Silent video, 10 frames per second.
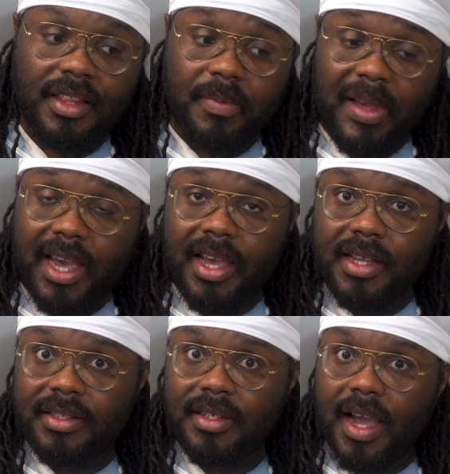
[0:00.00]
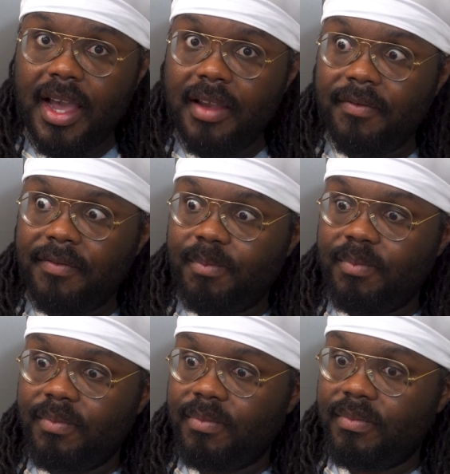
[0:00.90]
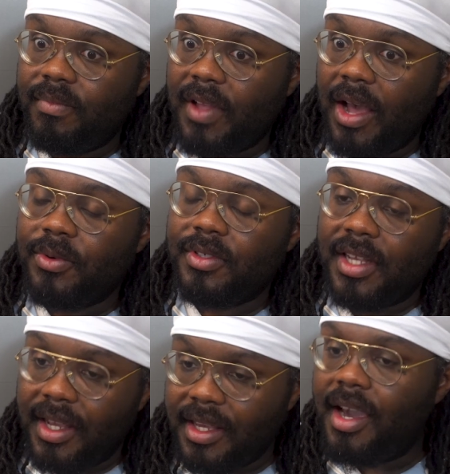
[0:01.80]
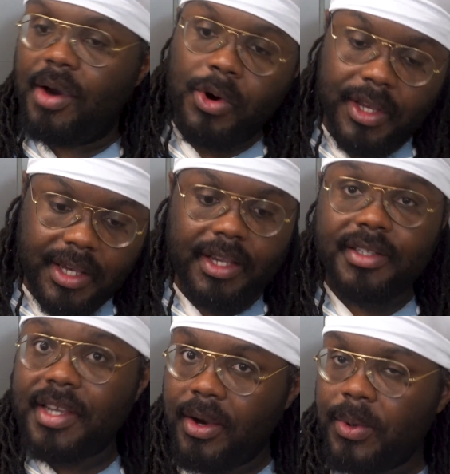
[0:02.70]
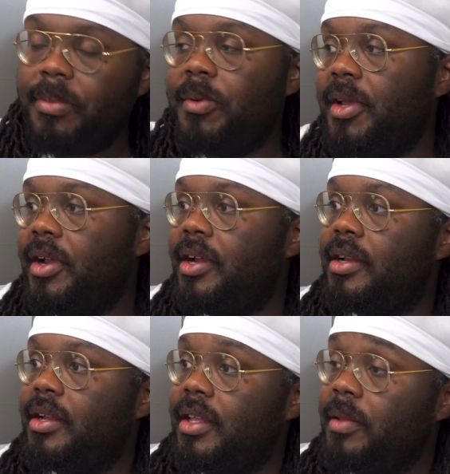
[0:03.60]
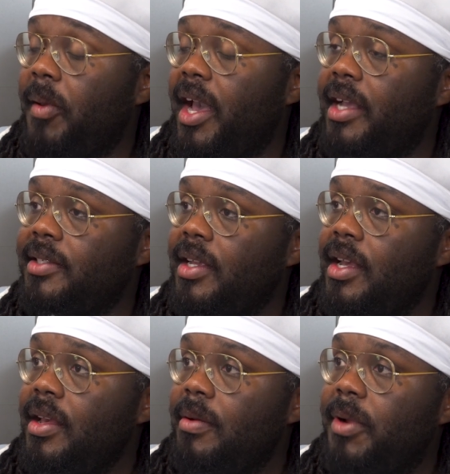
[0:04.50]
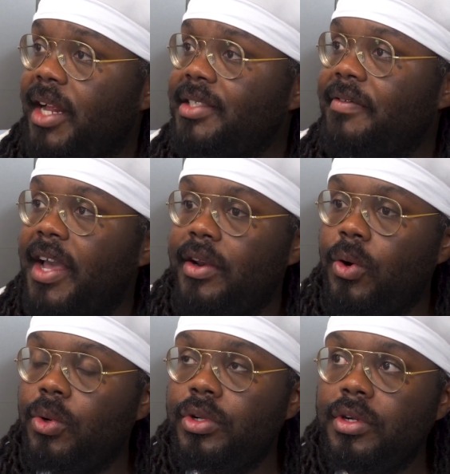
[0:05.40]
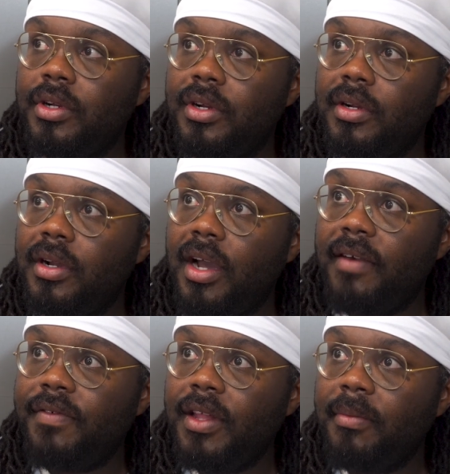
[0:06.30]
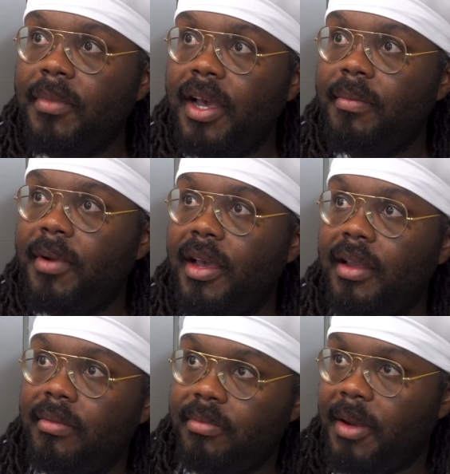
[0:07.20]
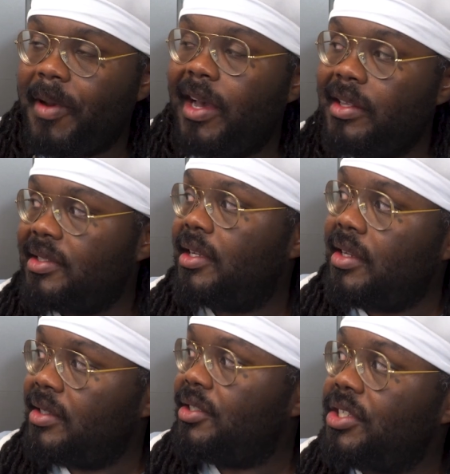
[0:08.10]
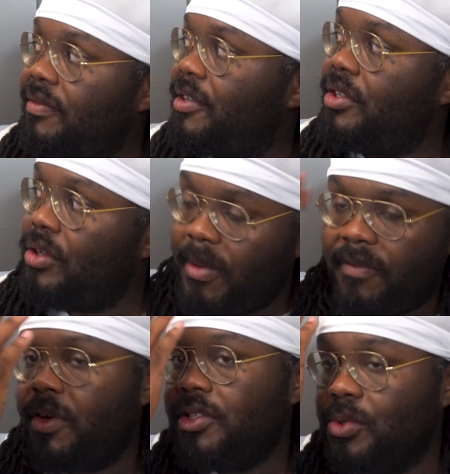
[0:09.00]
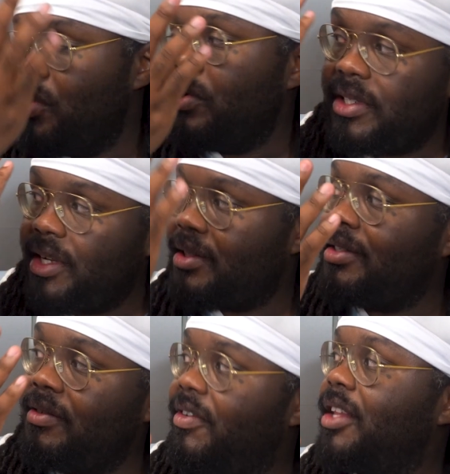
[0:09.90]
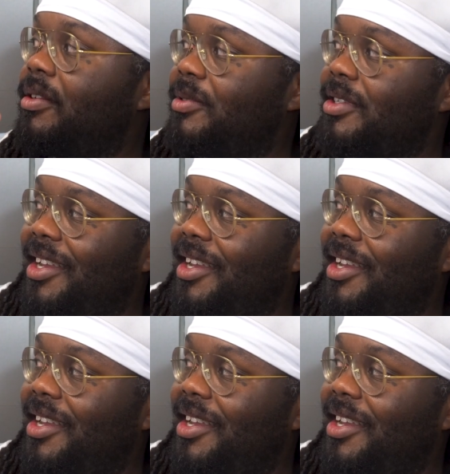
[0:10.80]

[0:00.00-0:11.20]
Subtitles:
In the past, I was like, yeah, I want kids. Yeah, I want to be married. In the past. But as I've gotten older, I feel like my mindset has shifted. My frontal cortex had developed.